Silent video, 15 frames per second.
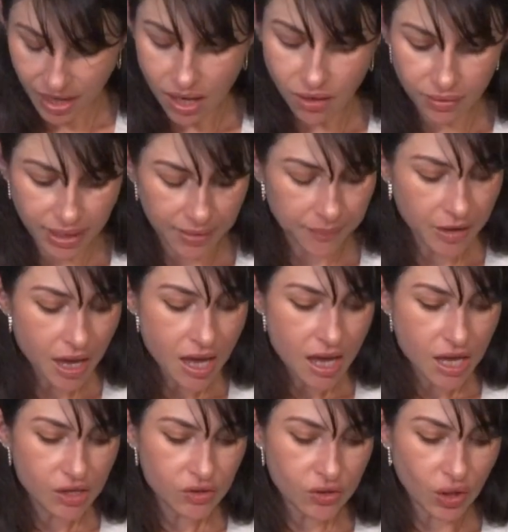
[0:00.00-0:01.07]
Okay,
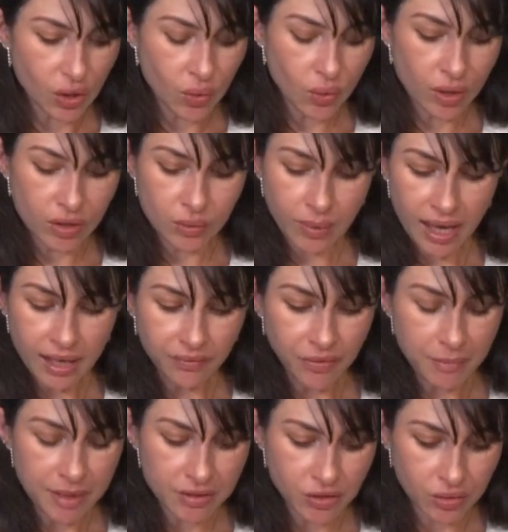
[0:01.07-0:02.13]
so you have
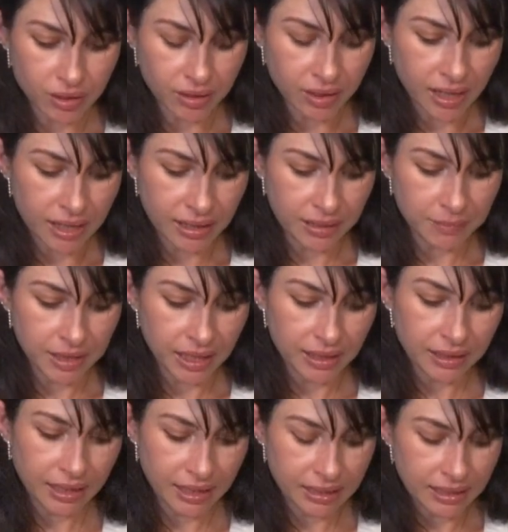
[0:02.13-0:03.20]
a major arcana
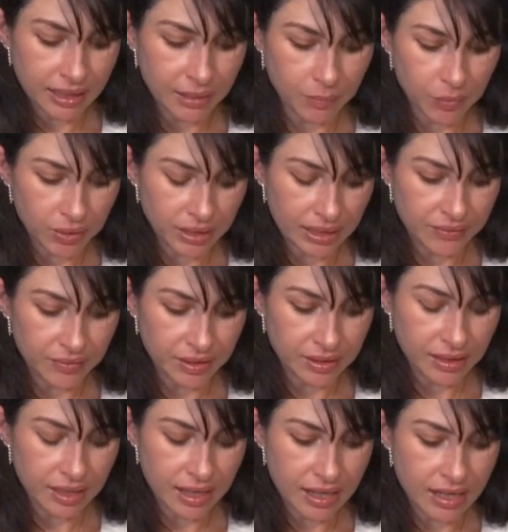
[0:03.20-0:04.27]
immediately in the number
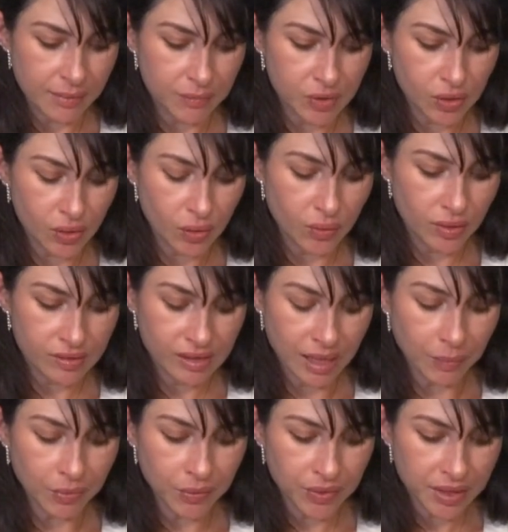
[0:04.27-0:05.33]
11. So there's a
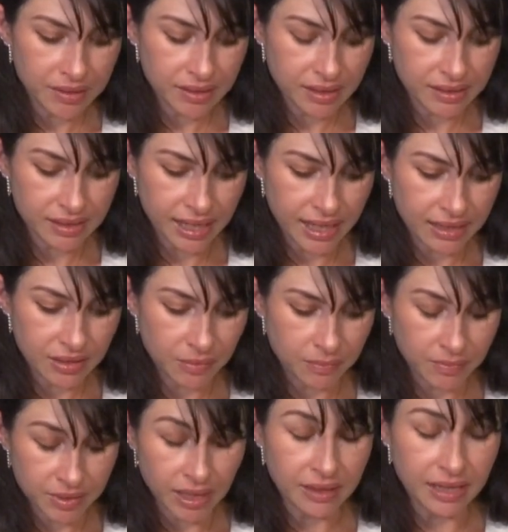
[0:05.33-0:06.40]
couple of things that are saying to
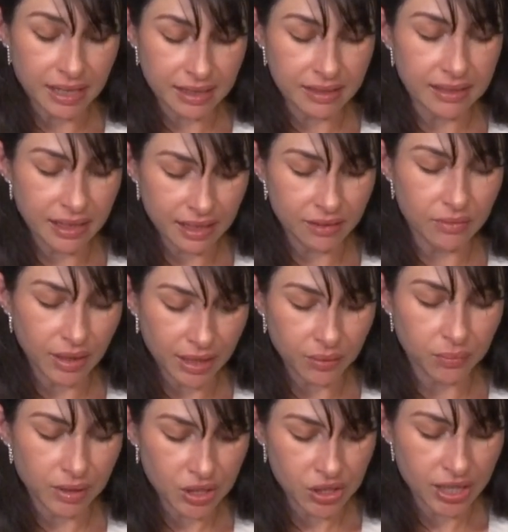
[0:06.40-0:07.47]
that are
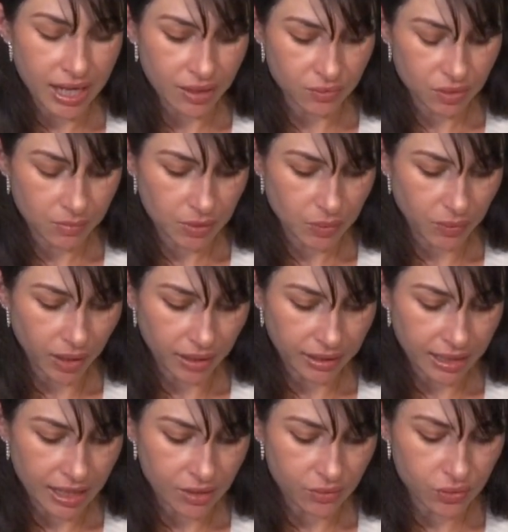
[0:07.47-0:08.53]
like reaching out to me right
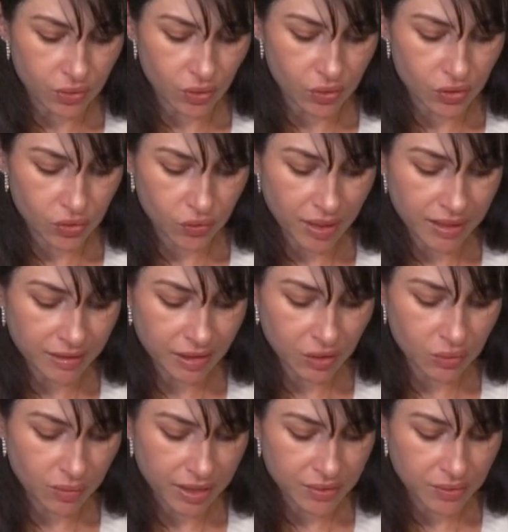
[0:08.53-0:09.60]
now. So strength
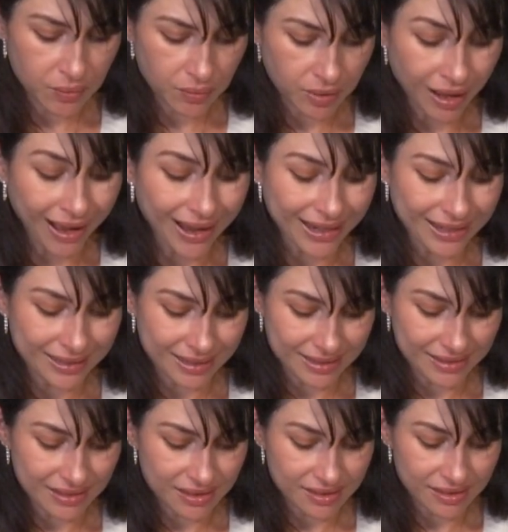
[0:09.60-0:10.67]
and grace through
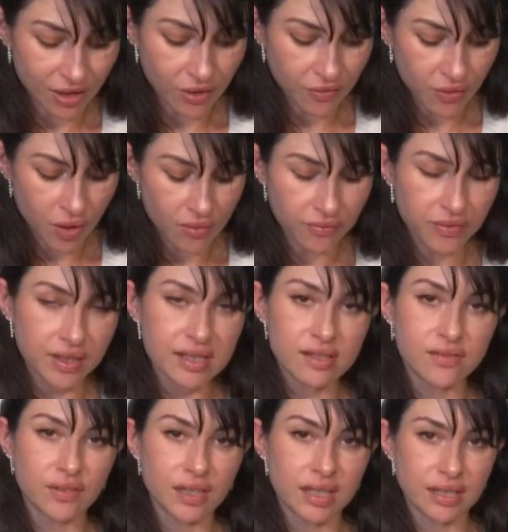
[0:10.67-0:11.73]
kindness,
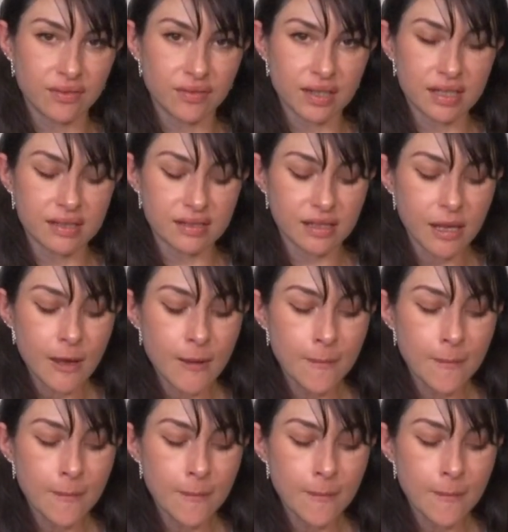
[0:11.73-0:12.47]
self-confidence, forgiveness.